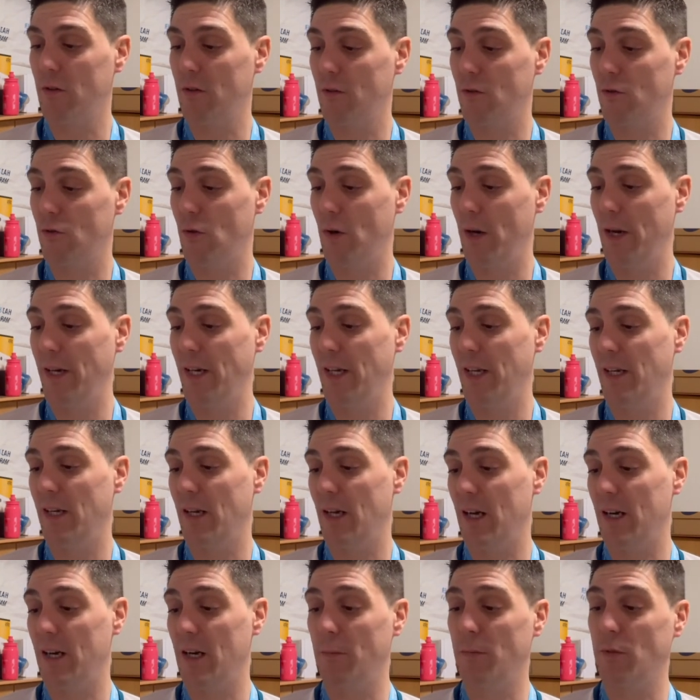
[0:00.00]
training
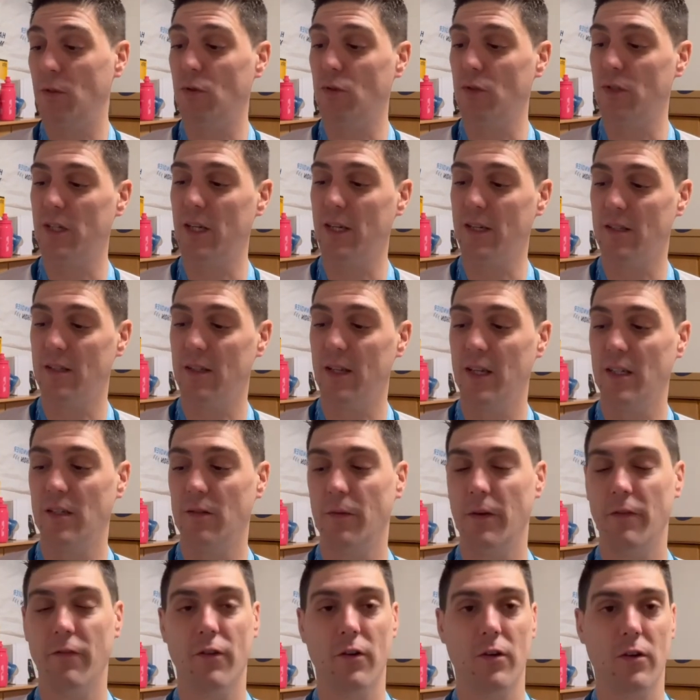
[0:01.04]
and up to 6 days
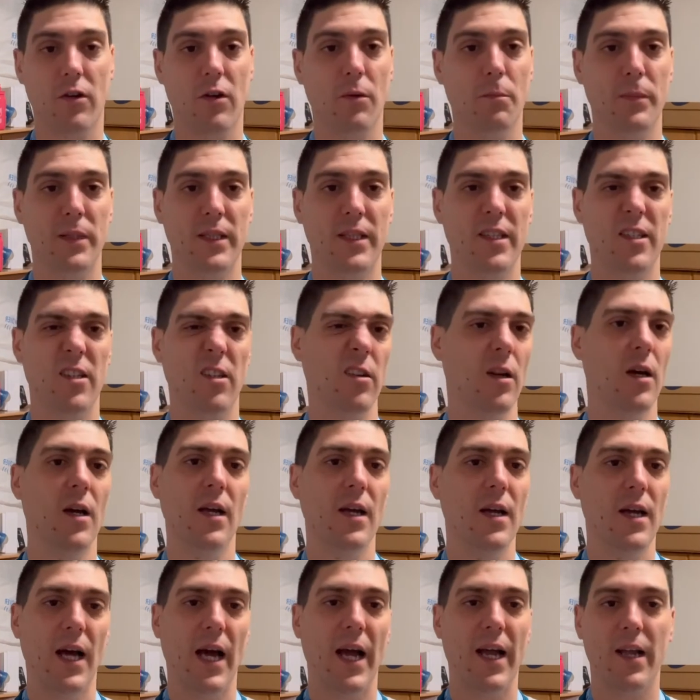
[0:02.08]
before competition.
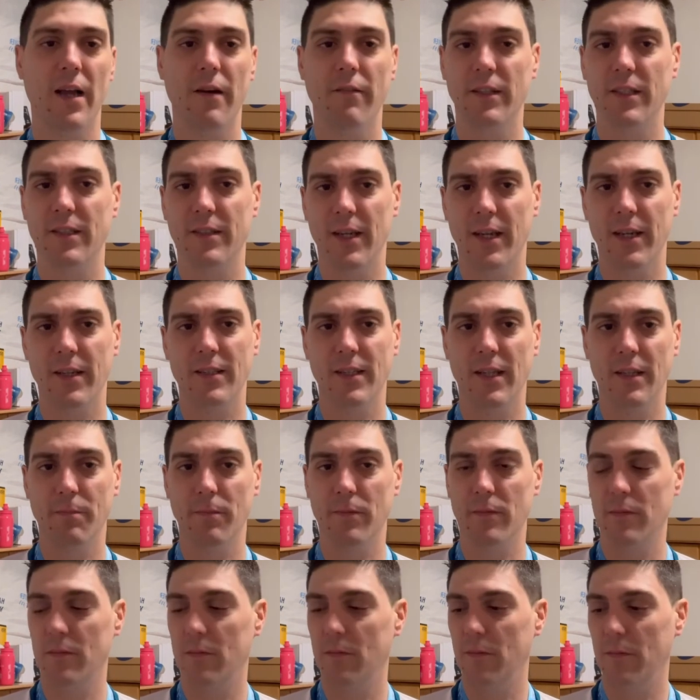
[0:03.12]
I haven't taken them
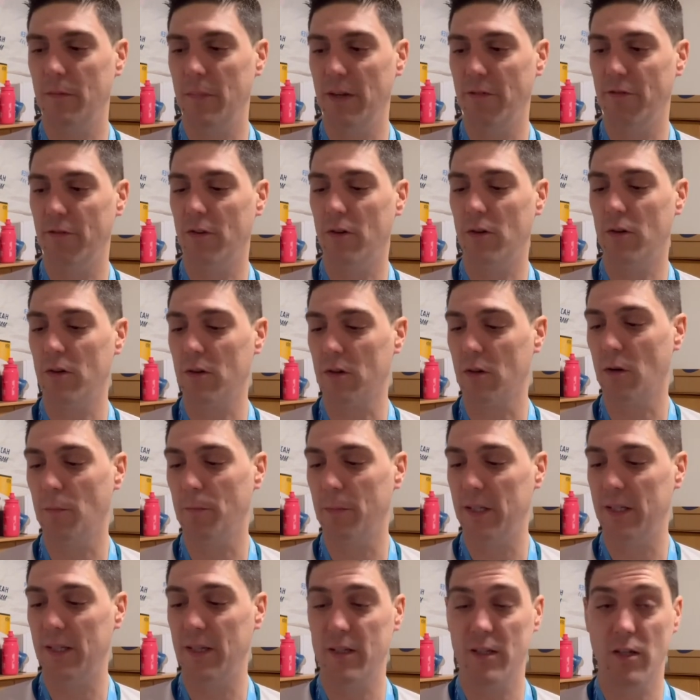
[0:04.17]
before
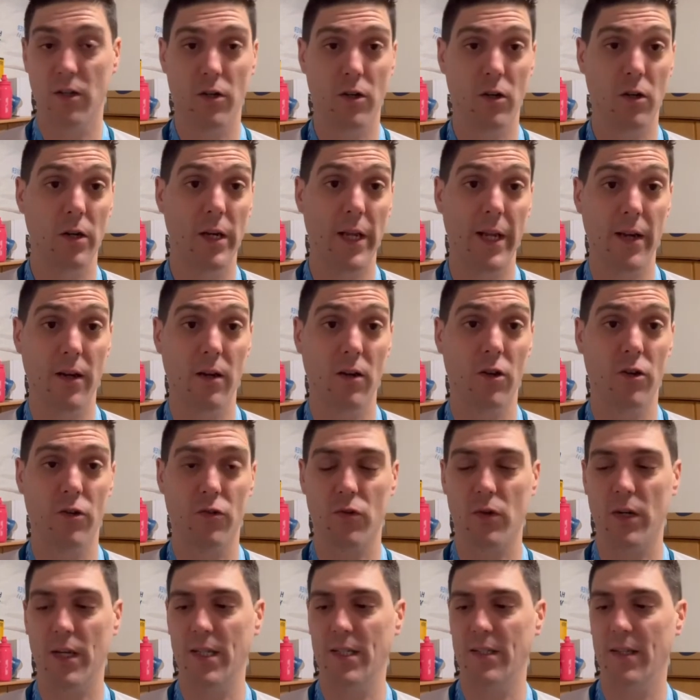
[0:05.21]
competition, only on
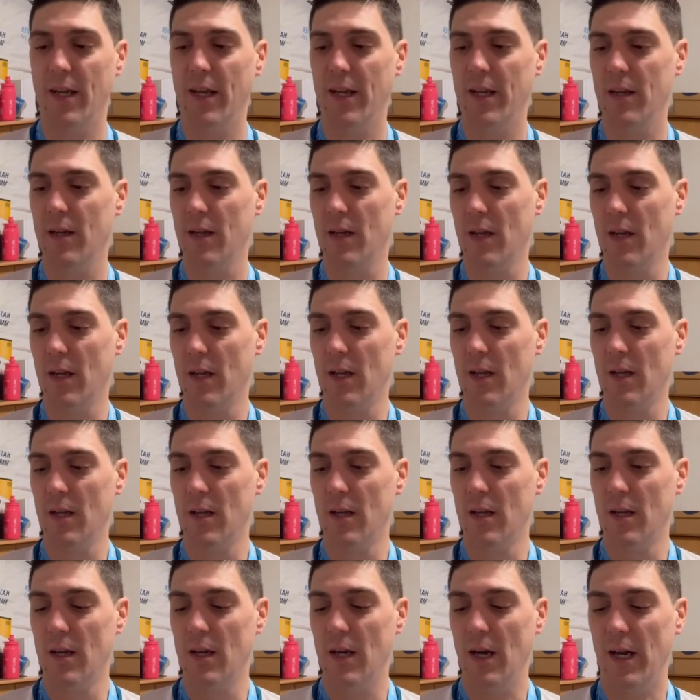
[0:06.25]
race day,
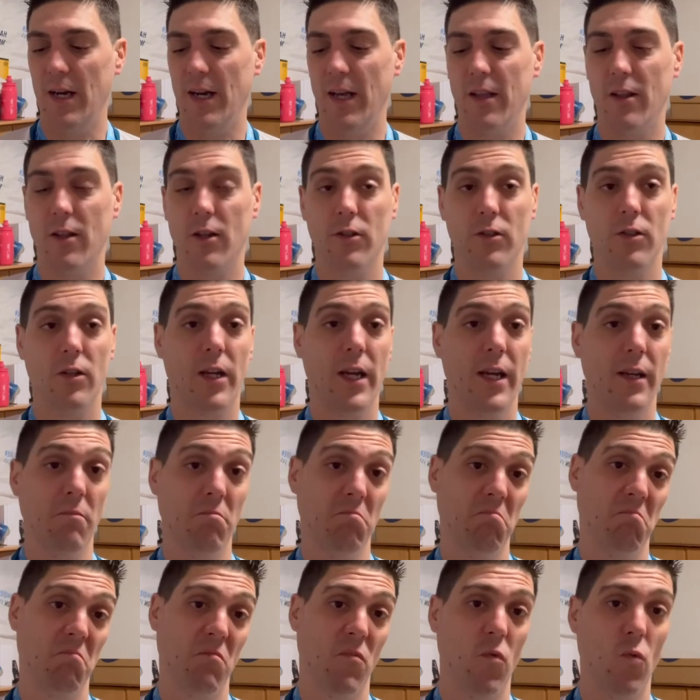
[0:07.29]
and I thought, okay,
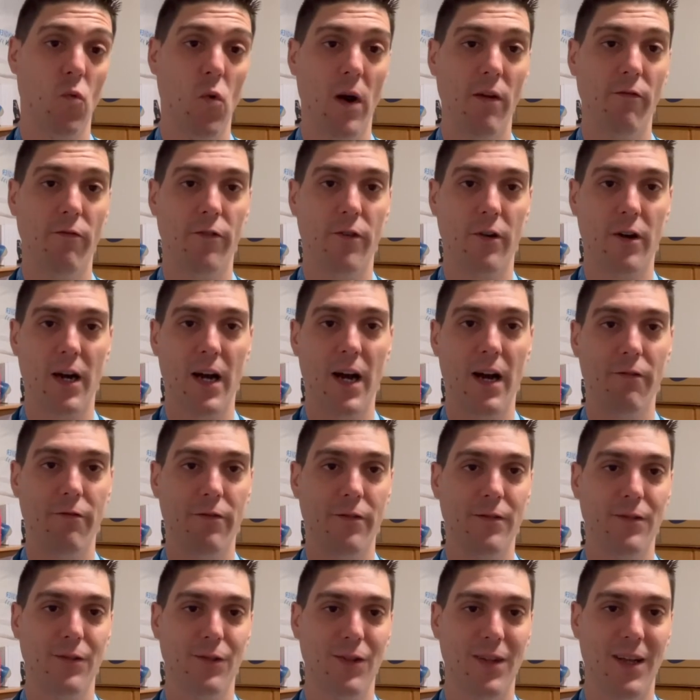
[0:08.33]
1 for half,
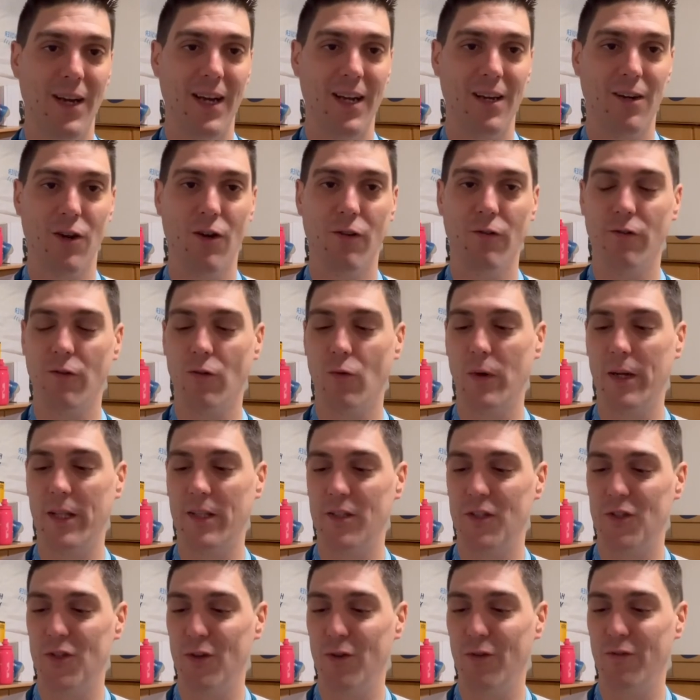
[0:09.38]
I'll go
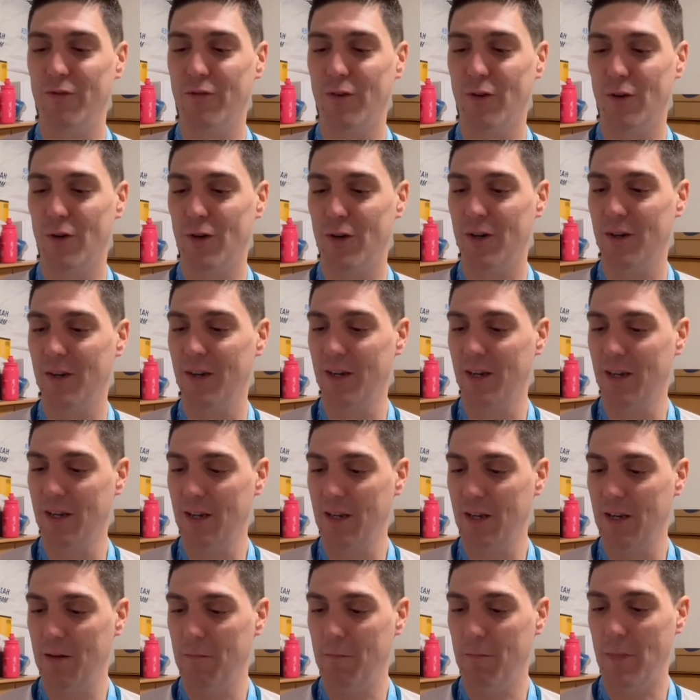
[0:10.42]
with 2
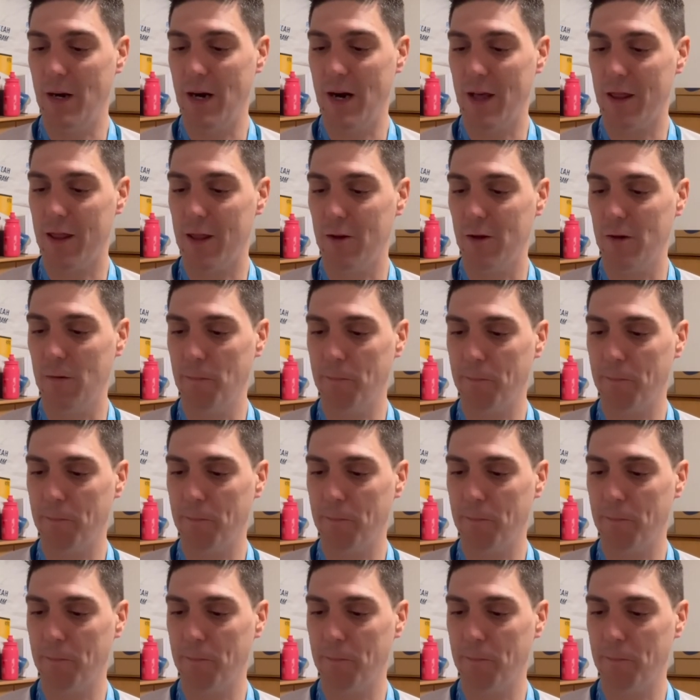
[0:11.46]
for marathon.